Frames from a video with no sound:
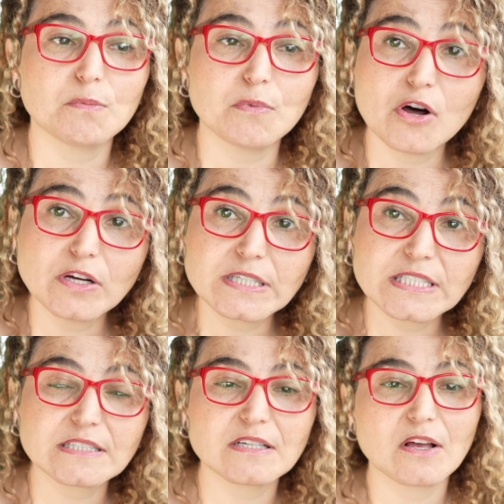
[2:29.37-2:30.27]

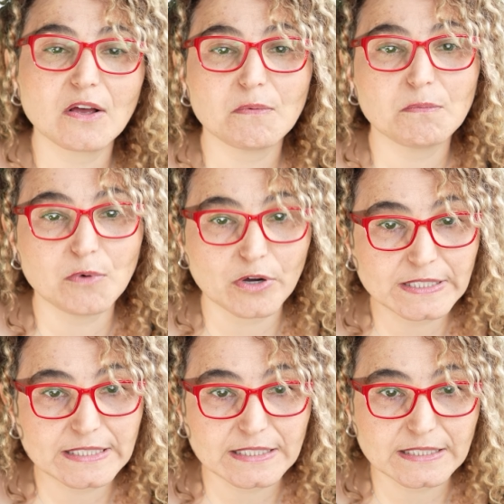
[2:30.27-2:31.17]
Box,
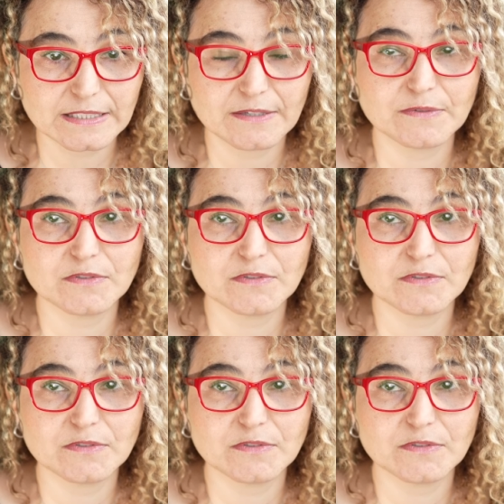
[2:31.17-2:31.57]
boxes.